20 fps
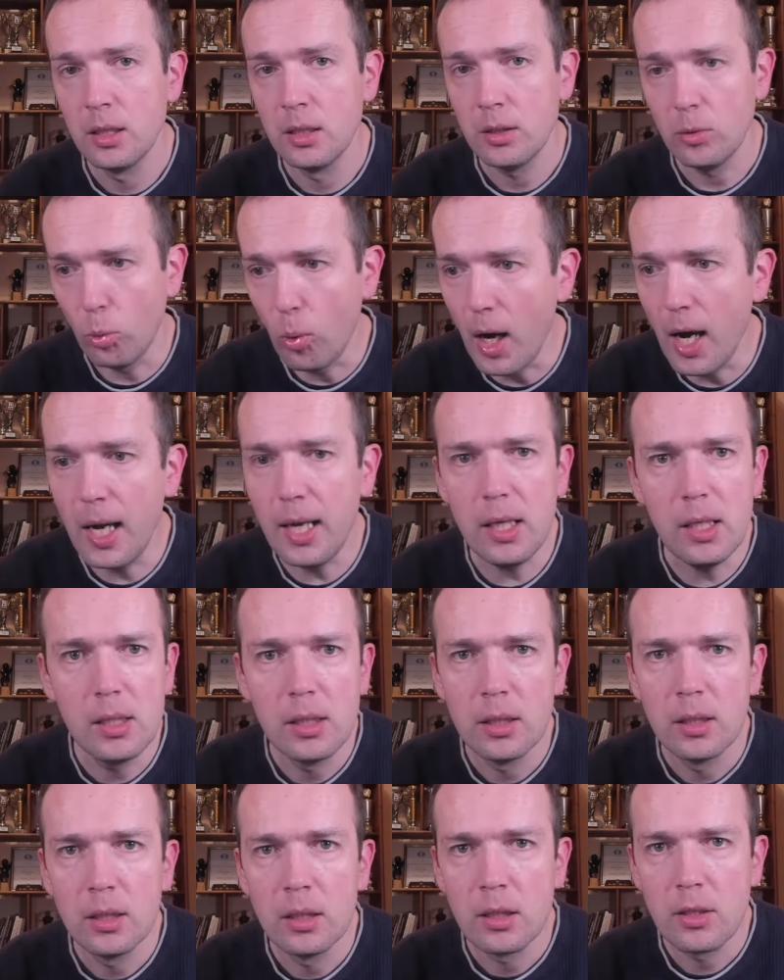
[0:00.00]
Why?
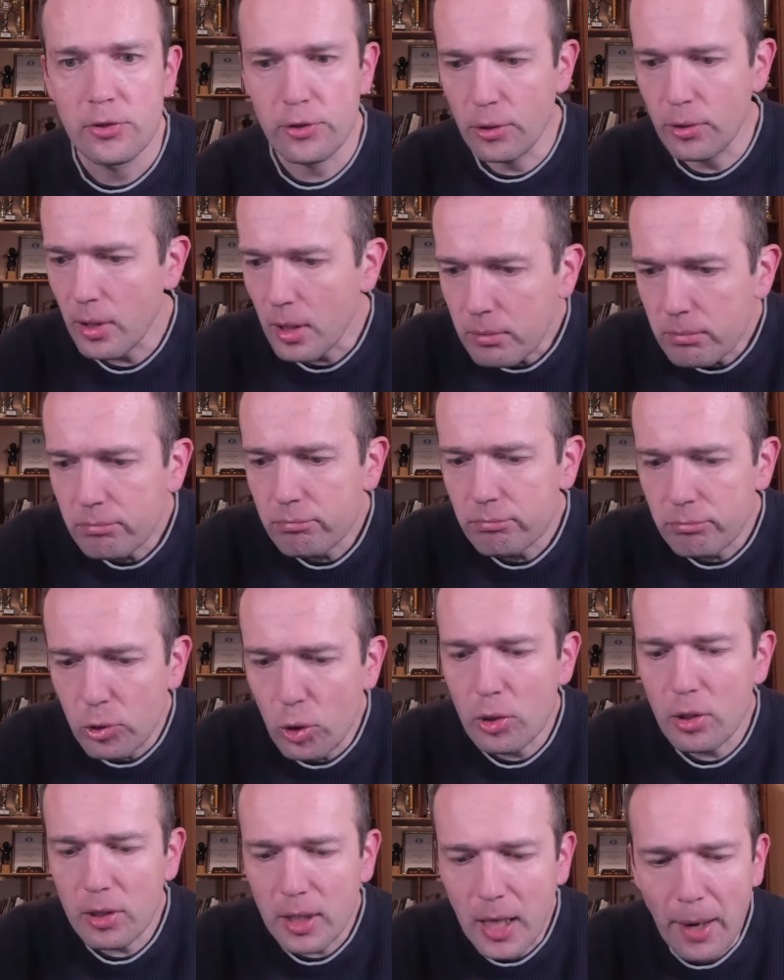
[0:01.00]
So that you
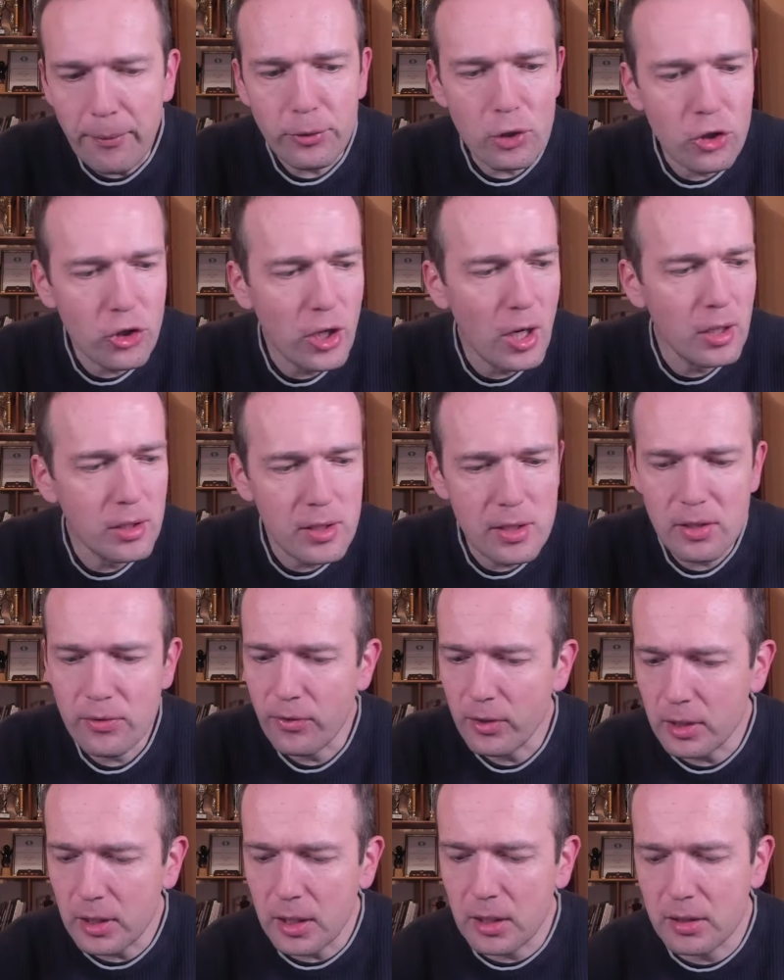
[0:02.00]
don't have to share this
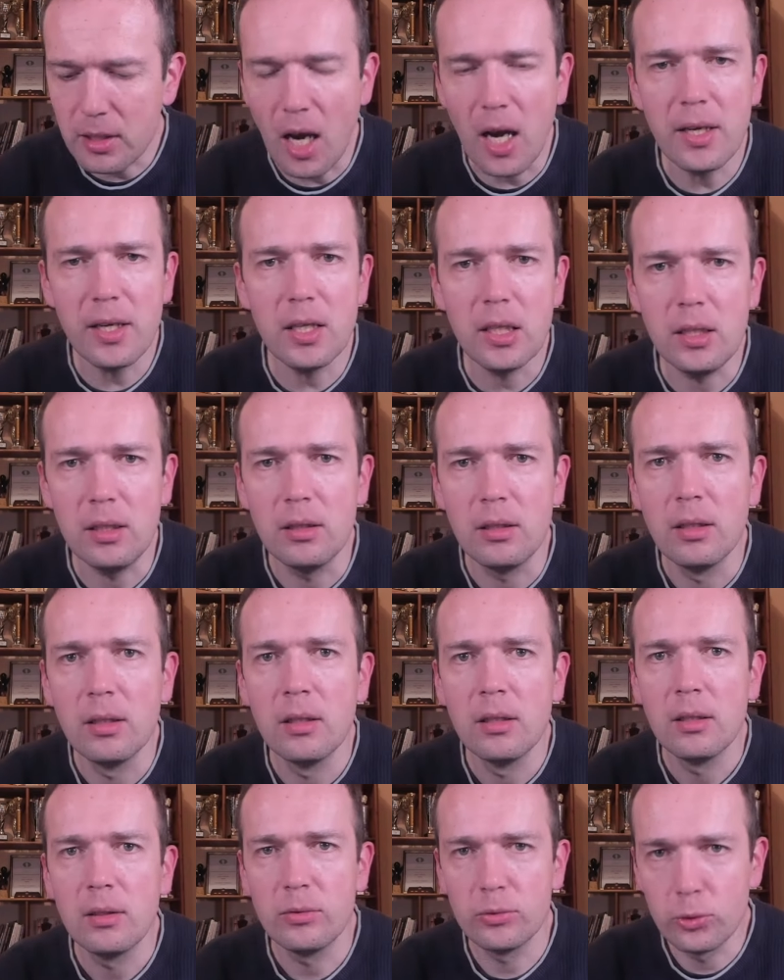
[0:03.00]
very tiny
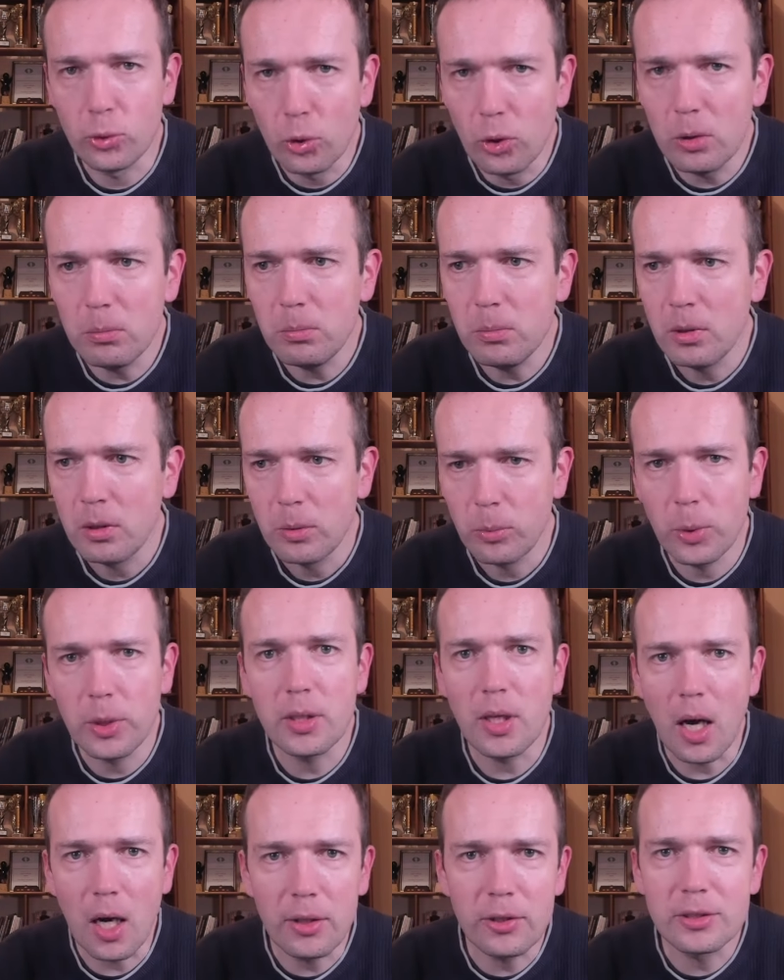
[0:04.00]
room
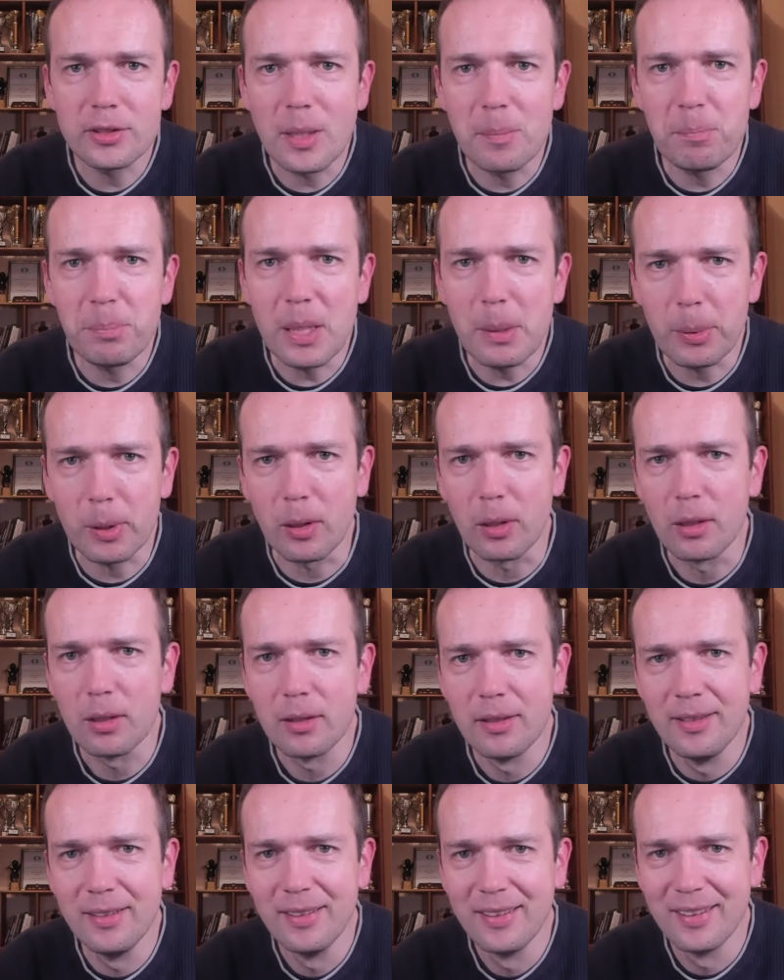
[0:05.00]
with other 10 people.
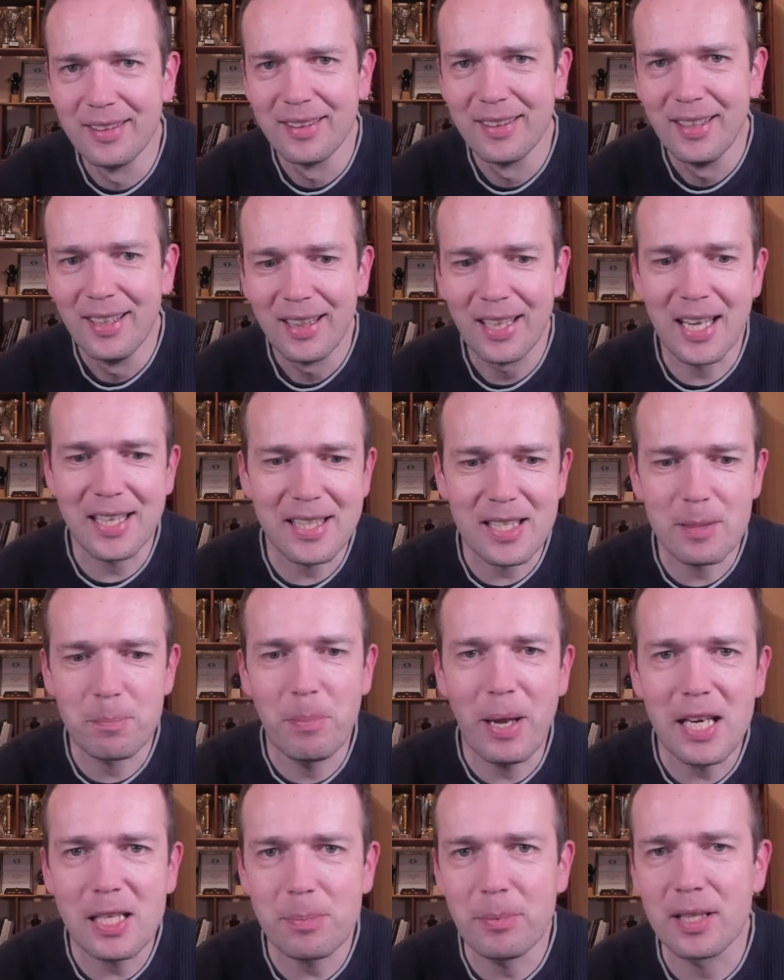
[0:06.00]
Like this
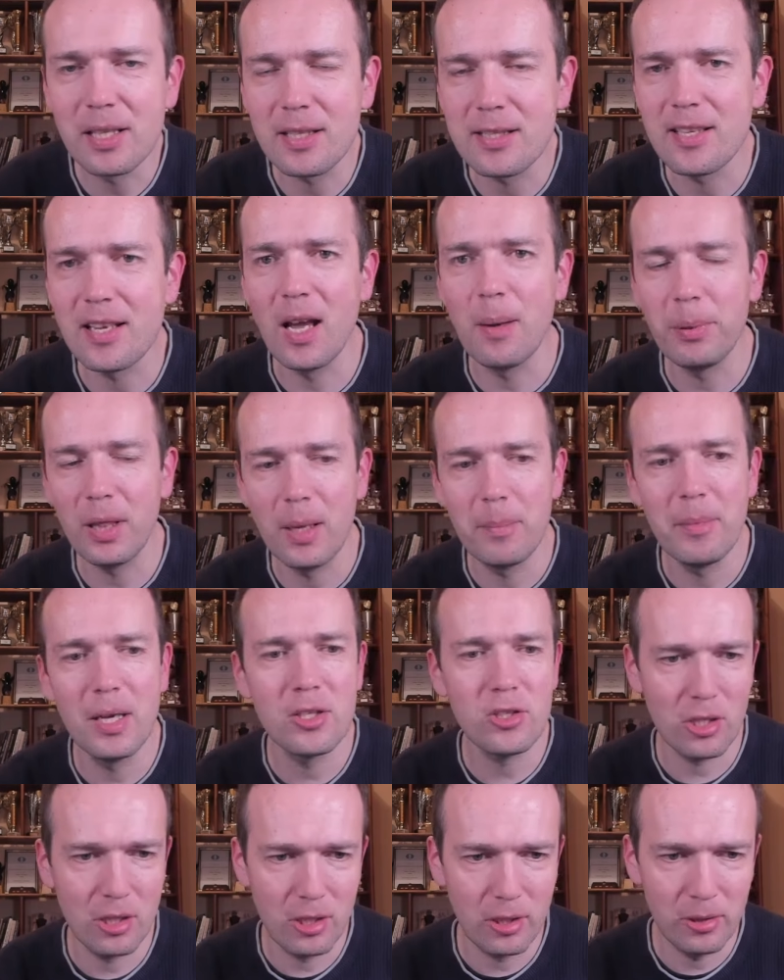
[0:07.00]
basement example I
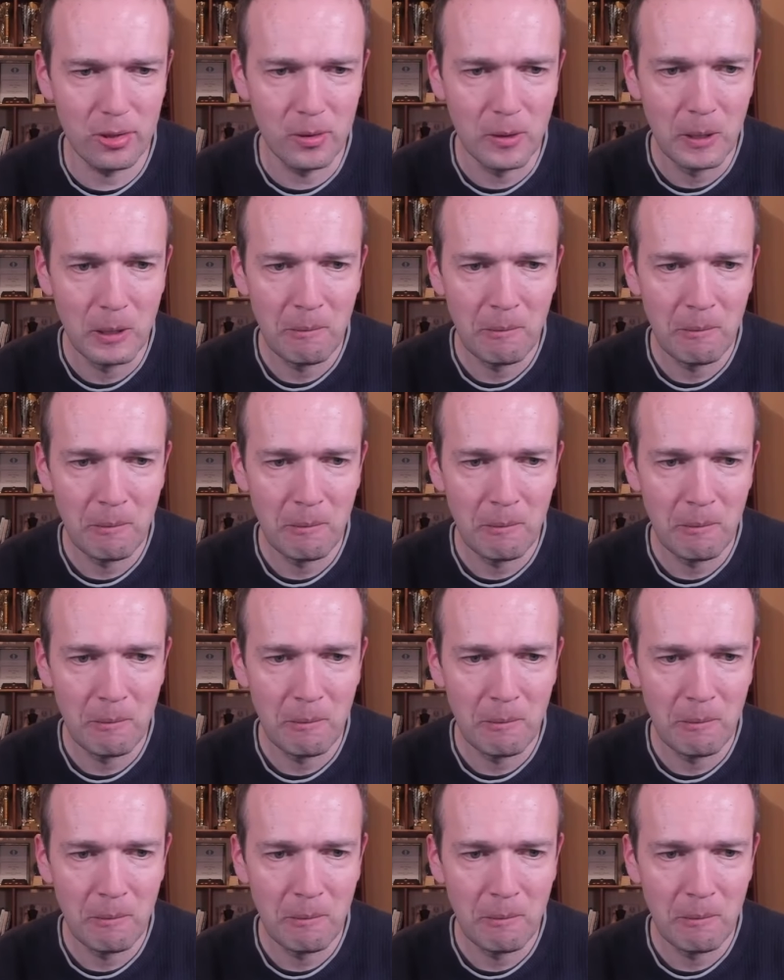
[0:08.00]
mentioned to you.